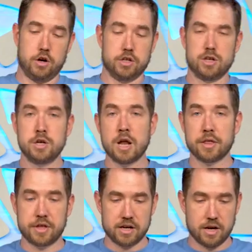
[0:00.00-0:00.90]
There is
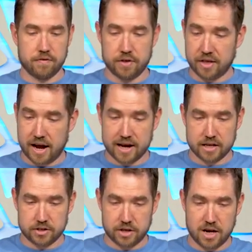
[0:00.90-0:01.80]
nothing different that I
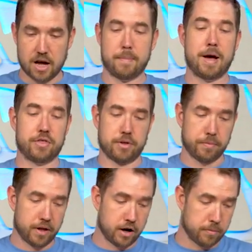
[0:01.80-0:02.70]
can see about the
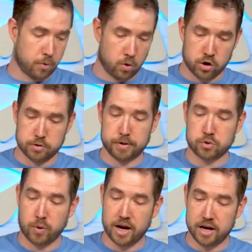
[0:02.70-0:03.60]
player boards
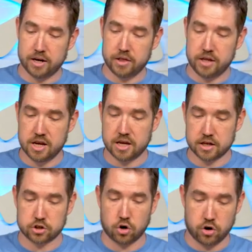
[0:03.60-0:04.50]
between the
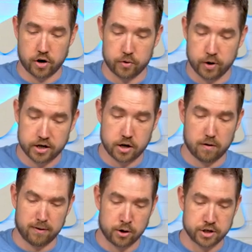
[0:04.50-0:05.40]
Kickstarter and
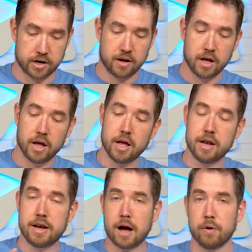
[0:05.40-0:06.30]
retail version.
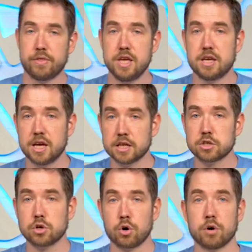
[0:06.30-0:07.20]
Now, the
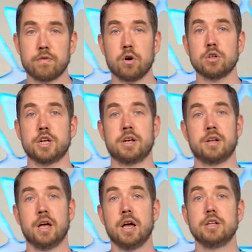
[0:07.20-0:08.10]
Kickstarter
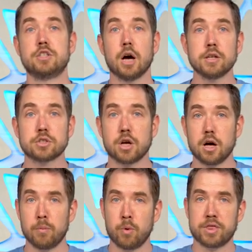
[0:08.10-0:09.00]
version does
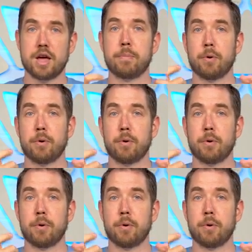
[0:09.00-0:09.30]
come with a